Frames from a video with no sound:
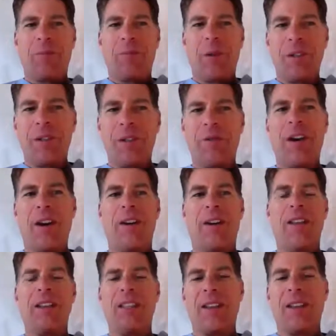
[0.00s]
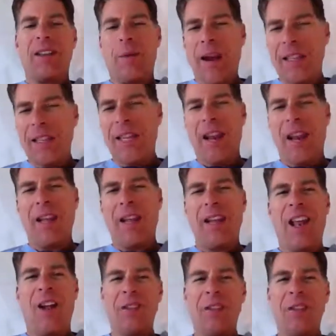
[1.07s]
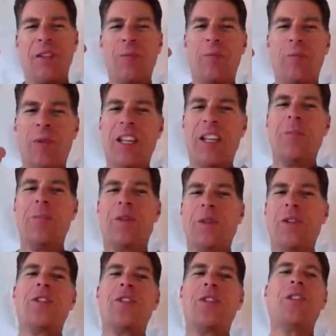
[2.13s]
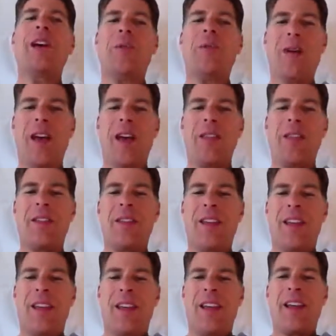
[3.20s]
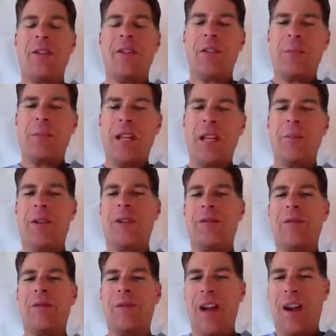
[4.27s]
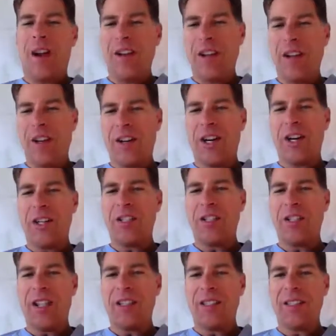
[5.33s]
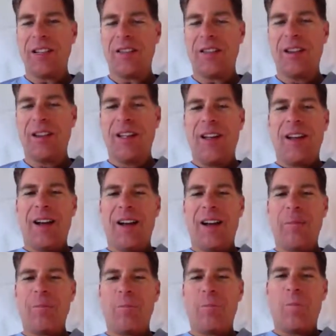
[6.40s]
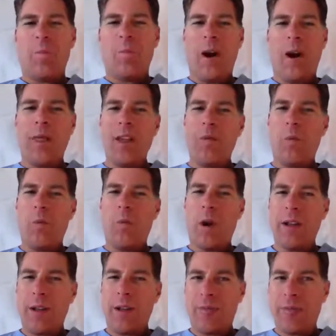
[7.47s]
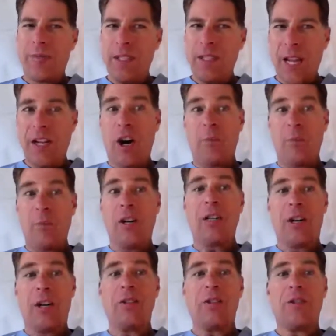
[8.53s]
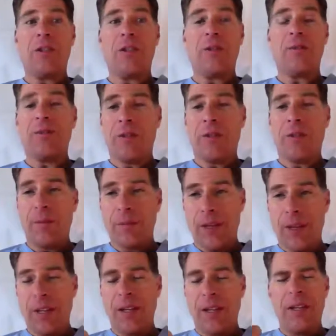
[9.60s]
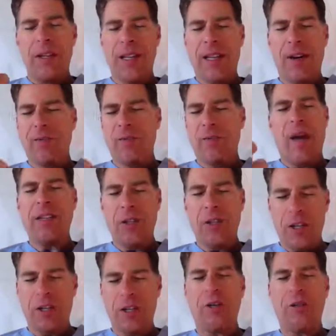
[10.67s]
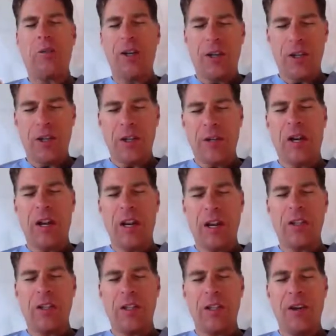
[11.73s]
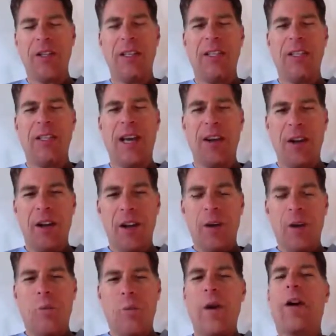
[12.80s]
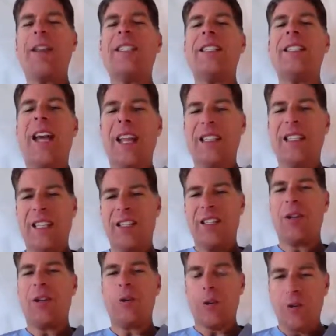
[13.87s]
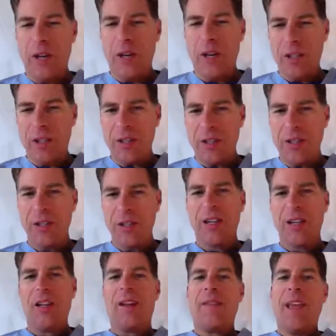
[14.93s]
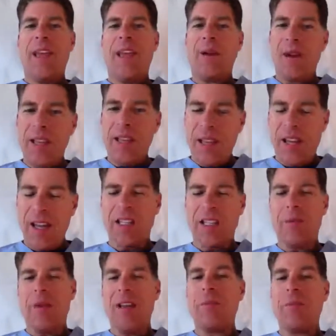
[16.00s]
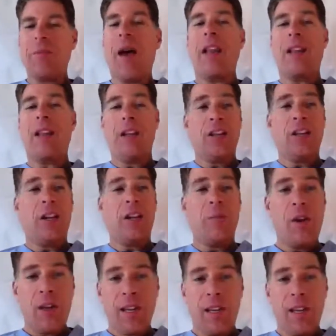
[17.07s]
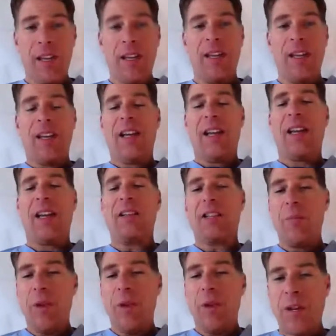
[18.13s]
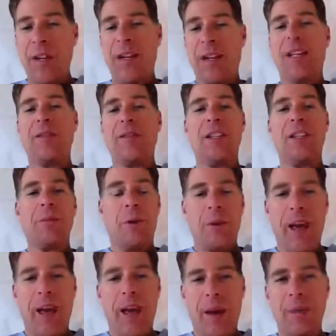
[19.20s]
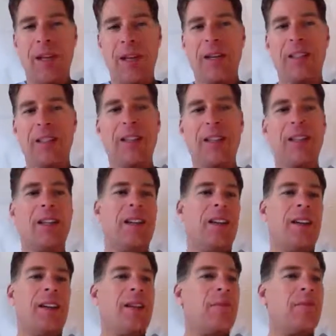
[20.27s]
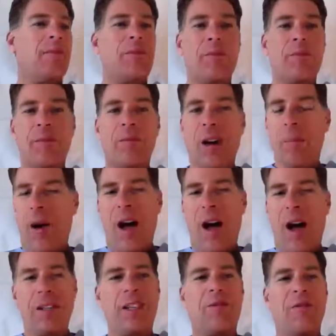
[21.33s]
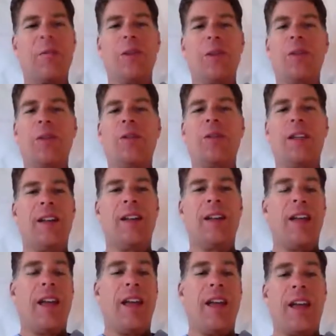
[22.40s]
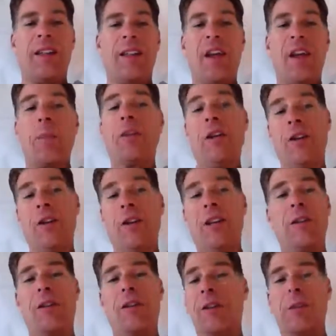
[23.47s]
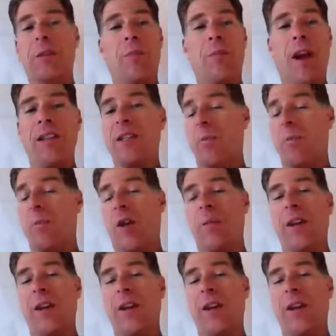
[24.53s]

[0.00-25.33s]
perseverance and the right setting, and also people to do it with. Mm. And those people are very encouraging. So yeah. um, I think one of the take-home research from the take-home messages from the research I've done on oxytocin is that we are intensely social creatures. mm and we need to be embedded in community. And it's mm-hmm. community that gives us both happiness, a positive mood, and the opportunity to express moral